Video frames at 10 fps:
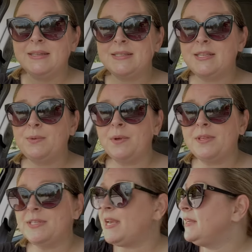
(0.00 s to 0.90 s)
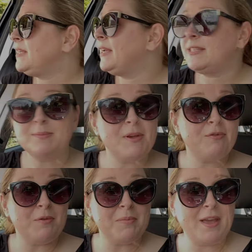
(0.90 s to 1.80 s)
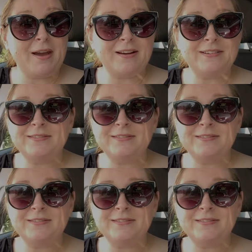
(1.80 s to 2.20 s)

see where the day takes me from there.